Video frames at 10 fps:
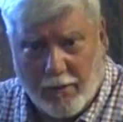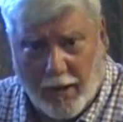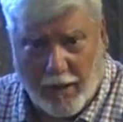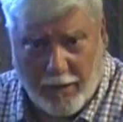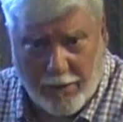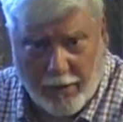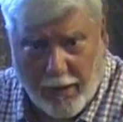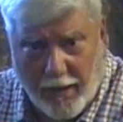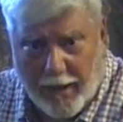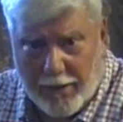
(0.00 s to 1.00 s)
Okay, let's look
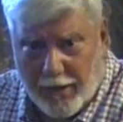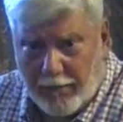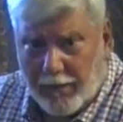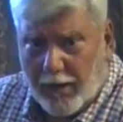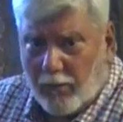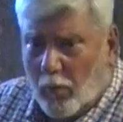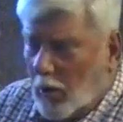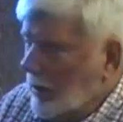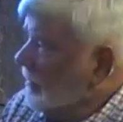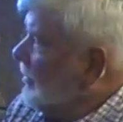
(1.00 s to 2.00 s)
at Acts
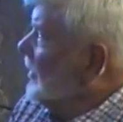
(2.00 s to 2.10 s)
17.1.